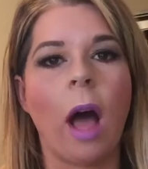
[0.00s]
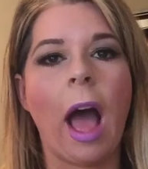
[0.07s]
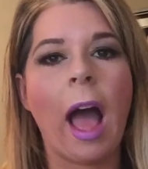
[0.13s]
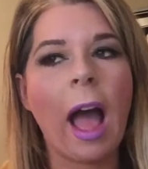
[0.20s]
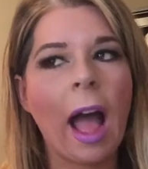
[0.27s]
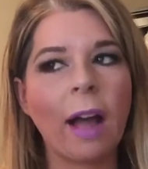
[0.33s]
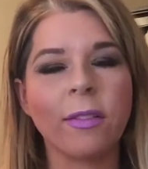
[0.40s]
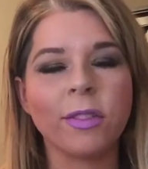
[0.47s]
I
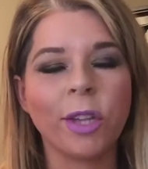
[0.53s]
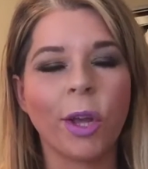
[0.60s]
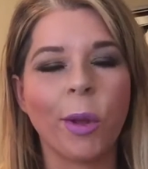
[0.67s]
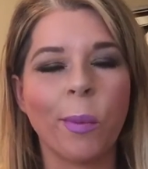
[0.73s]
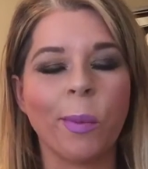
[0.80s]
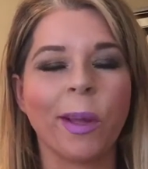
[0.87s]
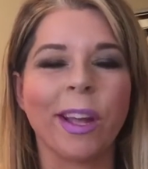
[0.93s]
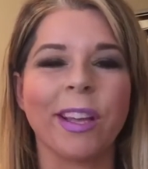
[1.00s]
have to
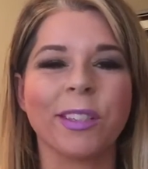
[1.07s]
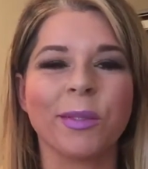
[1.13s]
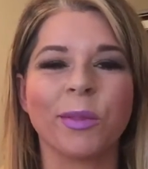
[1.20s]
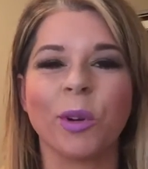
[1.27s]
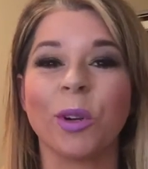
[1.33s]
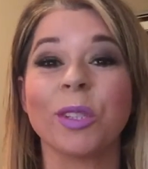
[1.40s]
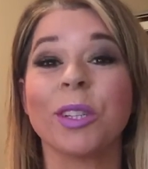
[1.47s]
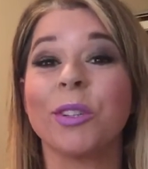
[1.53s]
because of
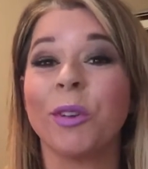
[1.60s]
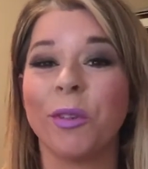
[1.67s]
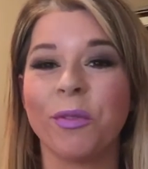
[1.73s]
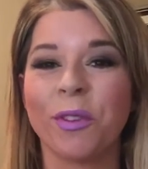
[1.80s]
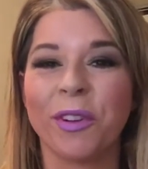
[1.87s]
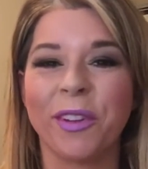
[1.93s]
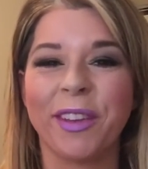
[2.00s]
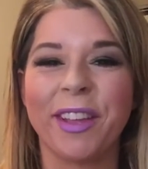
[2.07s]
course I do it
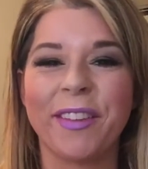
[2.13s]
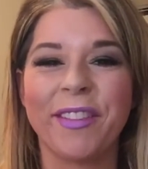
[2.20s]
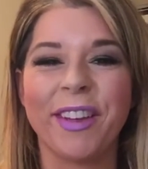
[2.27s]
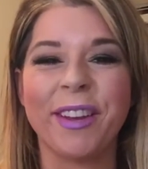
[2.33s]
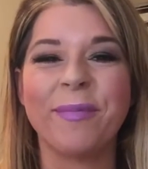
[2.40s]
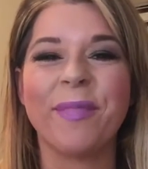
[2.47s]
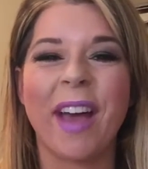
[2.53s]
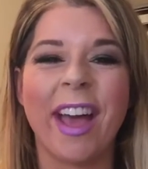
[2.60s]
for a
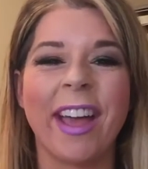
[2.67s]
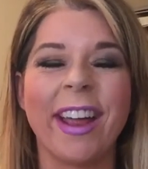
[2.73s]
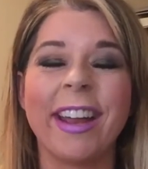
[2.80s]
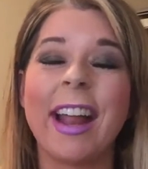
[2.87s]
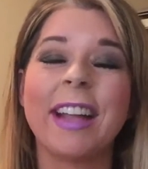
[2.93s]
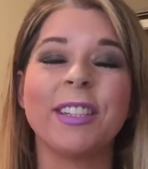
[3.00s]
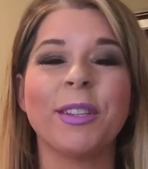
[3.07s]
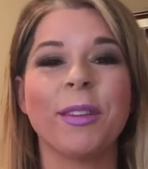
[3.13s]
living, and
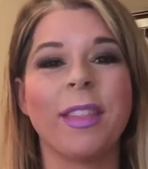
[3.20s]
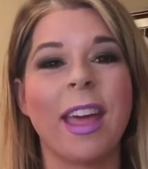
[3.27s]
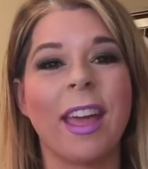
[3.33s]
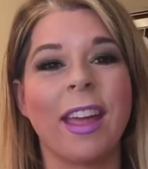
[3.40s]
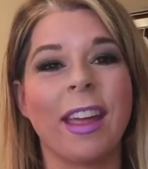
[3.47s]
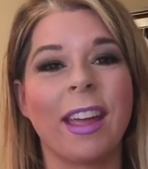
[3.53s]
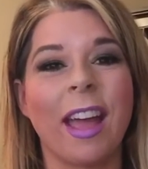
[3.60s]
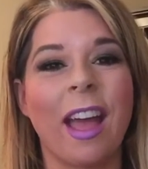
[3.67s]
I do
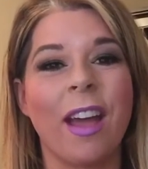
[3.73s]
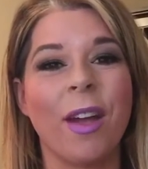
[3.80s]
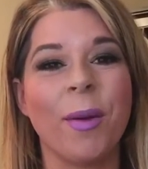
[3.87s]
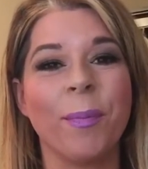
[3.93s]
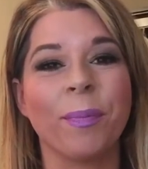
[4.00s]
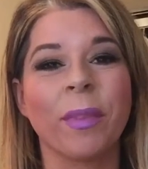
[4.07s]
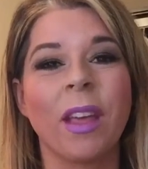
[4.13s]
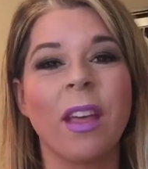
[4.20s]
think
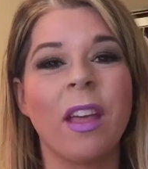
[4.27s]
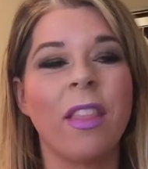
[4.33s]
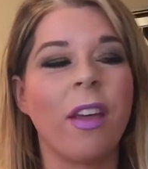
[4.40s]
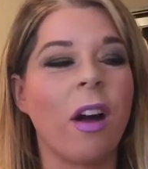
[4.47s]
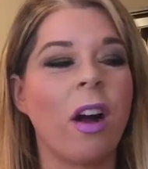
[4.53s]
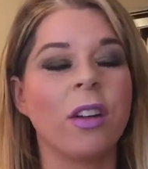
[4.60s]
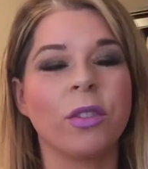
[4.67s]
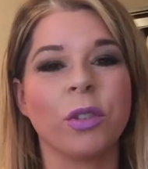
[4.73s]
the
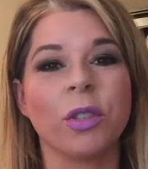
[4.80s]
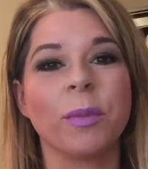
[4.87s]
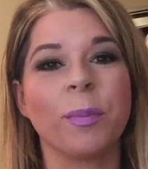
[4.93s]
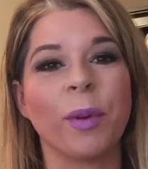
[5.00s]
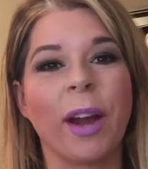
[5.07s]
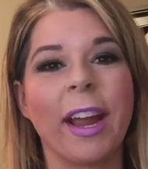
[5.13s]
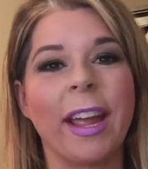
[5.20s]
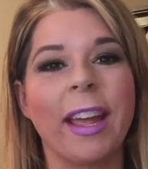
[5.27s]
Hot Tools
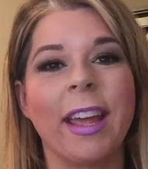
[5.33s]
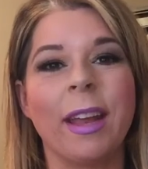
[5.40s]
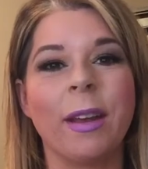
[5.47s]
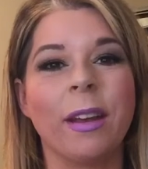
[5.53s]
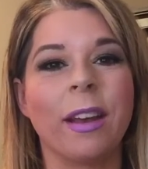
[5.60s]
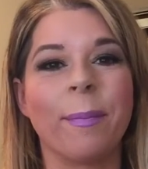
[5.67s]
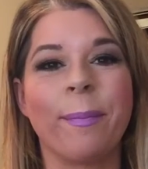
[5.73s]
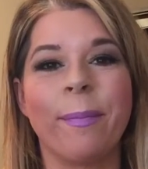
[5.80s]

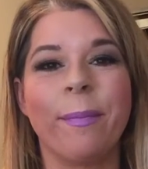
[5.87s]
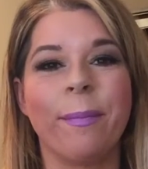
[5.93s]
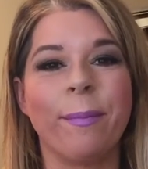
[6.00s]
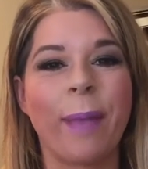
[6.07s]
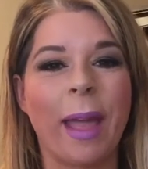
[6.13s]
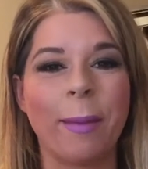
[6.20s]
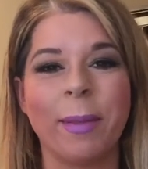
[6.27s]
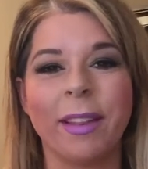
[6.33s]
brand,
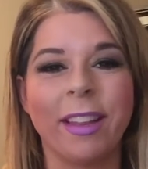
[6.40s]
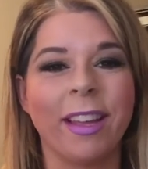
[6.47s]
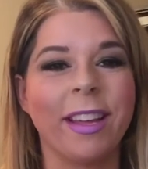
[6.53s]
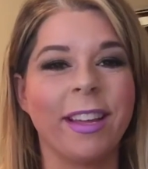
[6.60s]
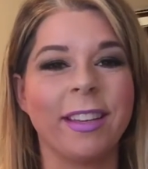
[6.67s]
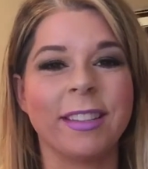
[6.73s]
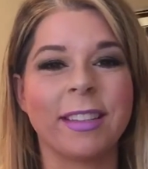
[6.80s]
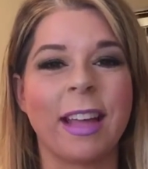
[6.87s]

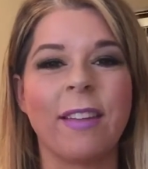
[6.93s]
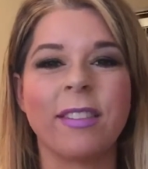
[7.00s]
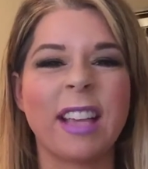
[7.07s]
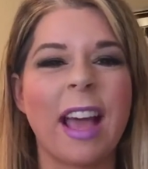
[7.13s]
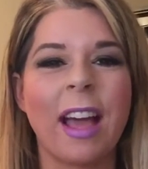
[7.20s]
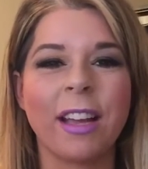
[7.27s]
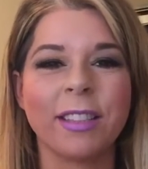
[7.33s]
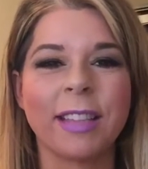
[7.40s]
Babyless, is
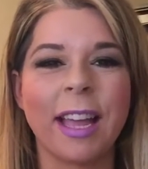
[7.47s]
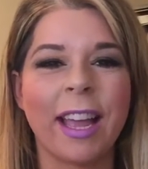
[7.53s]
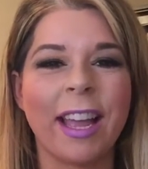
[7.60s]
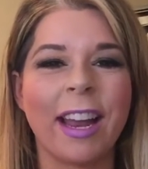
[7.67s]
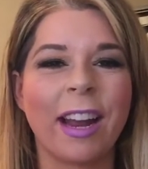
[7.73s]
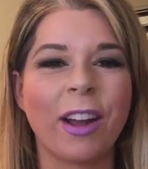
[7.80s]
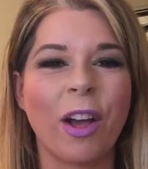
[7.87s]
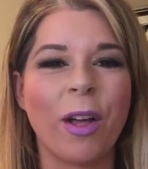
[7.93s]
that how you say
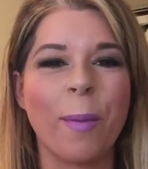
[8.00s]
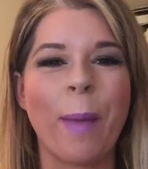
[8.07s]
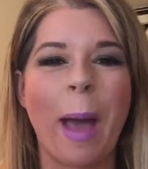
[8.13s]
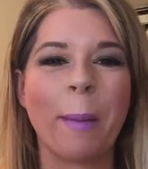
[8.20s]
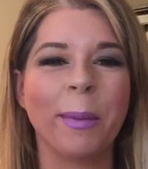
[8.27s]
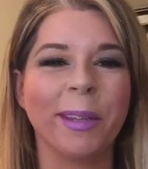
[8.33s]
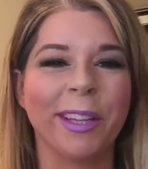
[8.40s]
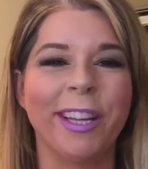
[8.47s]
it? I call it
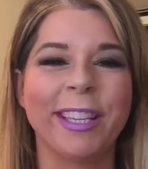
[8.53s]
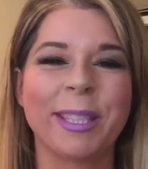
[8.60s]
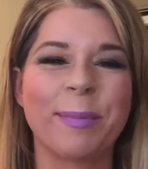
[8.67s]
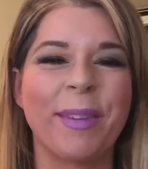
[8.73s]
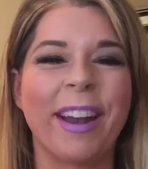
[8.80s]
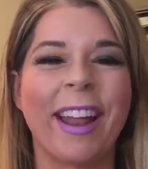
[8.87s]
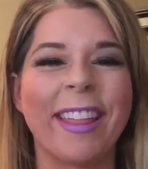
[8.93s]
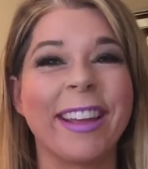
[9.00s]
Babyless,
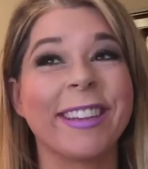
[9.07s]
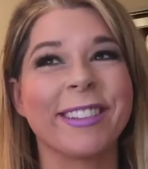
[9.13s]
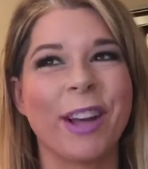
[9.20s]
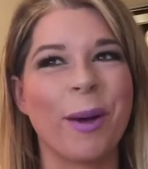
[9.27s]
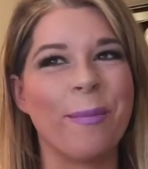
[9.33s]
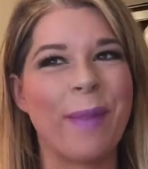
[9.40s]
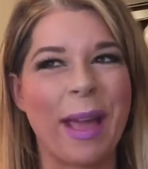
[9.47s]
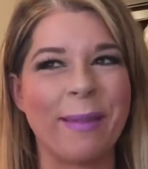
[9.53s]
but I think it's
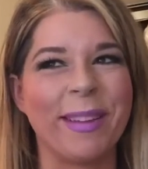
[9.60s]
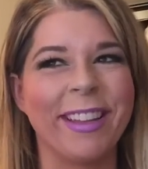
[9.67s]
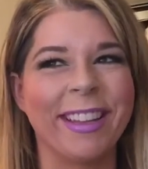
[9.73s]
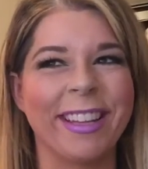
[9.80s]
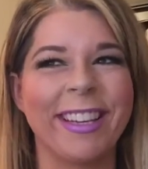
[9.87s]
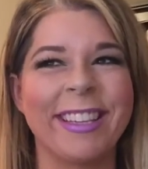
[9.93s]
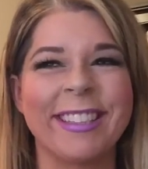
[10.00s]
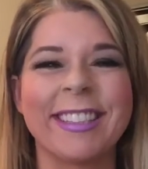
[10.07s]
called
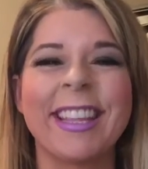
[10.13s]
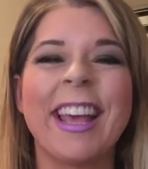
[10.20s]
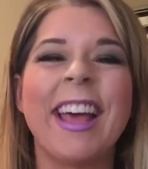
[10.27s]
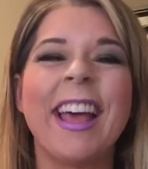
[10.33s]
Babyless.